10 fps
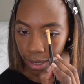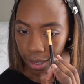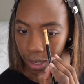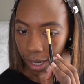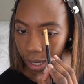
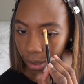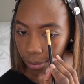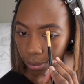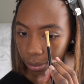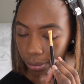then I
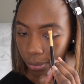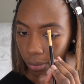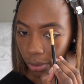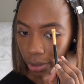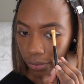
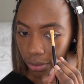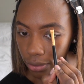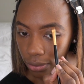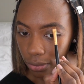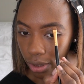won't even
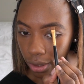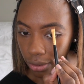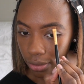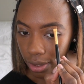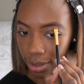really
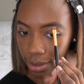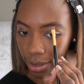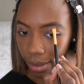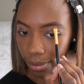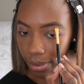do this
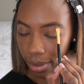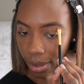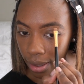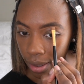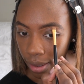step.
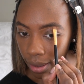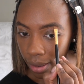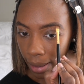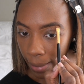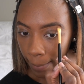
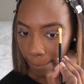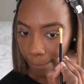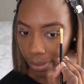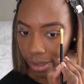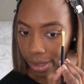
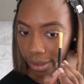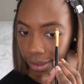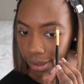But